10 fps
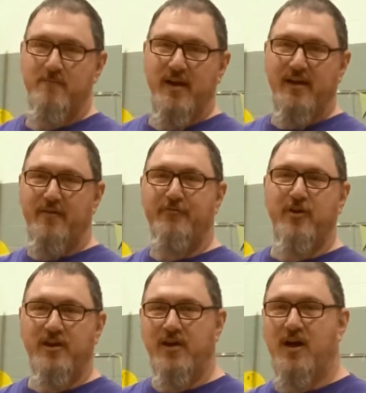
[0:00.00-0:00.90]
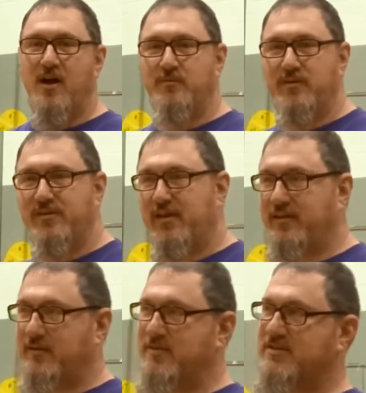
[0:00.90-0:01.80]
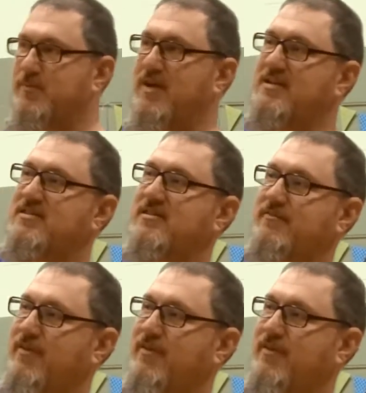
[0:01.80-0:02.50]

big enough front yard with a little bit of space to